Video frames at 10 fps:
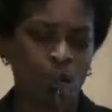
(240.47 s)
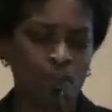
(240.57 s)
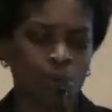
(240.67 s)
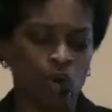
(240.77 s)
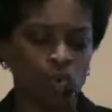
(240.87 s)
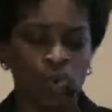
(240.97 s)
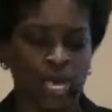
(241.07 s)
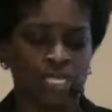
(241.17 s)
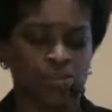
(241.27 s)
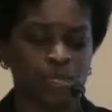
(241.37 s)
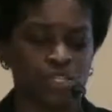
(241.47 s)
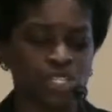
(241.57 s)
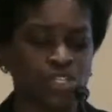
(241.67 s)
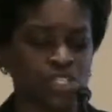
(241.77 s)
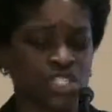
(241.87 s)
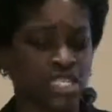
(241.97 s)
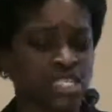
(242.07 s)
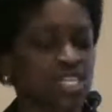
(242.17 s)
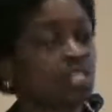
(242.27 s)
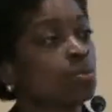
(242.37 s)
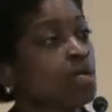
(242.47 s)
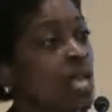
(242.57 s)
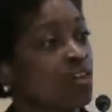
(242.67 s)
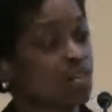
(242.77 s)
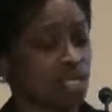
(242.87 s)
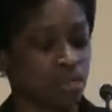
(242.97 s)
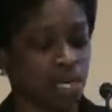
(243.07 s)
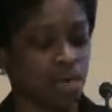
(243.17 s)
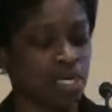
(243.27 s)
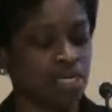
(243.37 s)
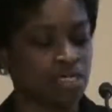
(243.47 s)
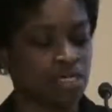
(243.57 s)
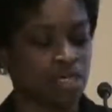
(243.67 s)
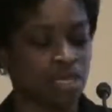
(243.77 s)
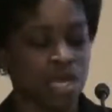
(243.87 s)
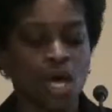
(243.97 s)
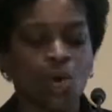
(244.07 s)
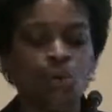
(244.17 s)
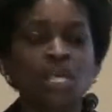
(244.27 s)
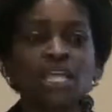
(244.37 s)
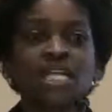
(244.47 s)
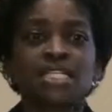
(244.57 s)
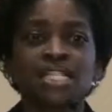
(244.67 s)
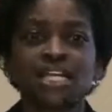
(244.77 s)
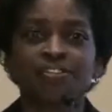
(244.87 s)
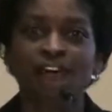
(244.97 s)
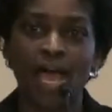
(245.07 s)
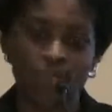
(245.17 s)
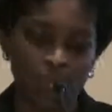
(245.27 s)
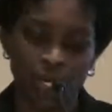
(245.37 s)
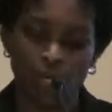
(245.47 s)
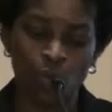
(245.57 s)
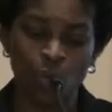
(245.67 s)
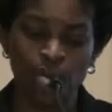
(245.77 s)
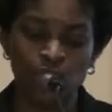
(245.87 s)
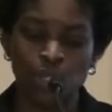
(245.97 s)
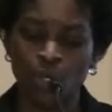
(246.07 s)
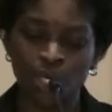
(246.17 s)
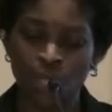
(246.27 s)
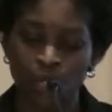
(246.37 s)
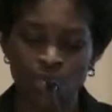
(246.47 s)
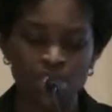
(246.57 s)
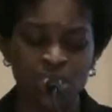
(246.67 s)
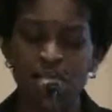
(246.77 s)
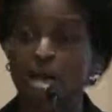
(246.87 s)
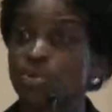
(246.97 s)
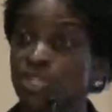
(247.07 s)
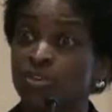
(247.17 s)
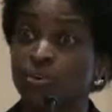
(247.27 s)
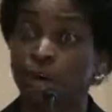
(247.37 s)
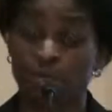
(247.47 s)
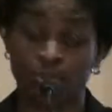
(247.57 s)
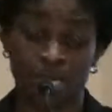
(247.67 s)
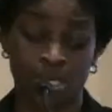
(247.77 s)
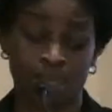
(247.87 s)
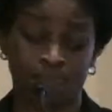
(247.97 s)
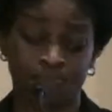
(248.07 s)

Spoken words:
why mobile has been such a success among African Americans, we can identify better ways to encourage adoption of broadband.